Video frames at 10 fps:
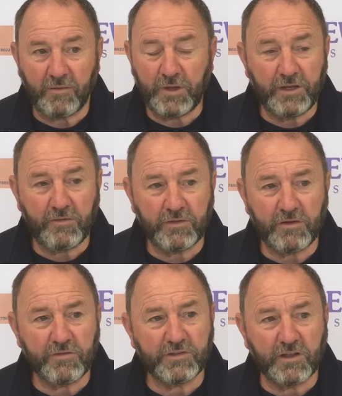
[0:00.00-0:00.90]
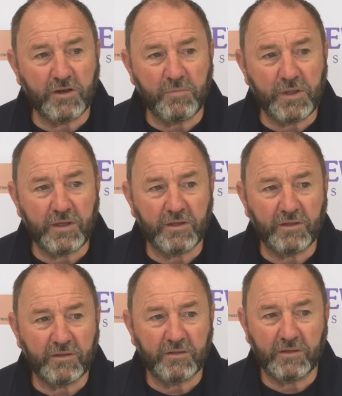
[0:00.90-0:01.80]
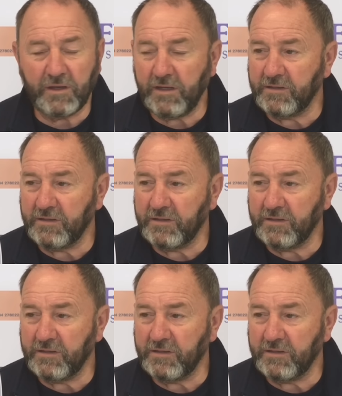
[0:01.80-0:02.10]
I mean there there isn't going to be a an